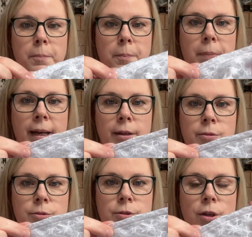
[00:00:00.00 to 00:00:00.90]

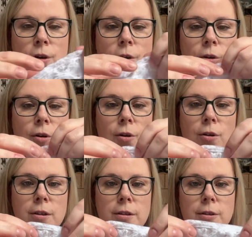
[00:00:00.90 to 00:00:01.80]
bound
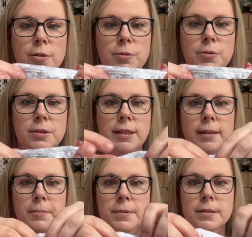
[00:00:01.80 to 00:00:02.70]
all those
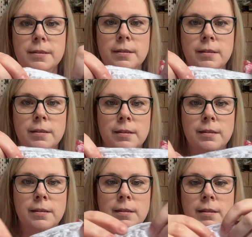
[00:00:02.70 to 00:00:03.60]
seams.
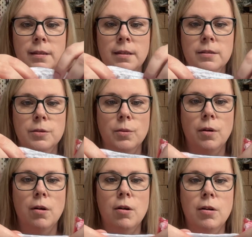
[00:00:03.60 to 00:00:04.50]
So
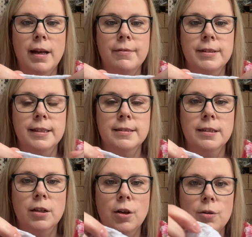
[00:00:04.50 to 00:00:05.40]
everything's
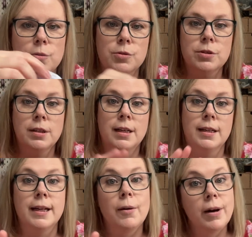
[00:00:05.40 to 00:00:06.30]
enclosed.
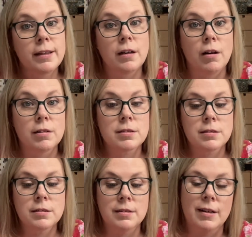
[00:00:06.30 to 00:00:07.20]
Now I
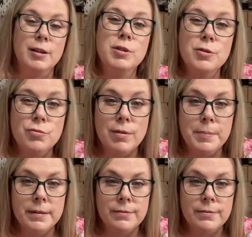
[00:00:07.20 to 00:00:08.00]
only used ribbon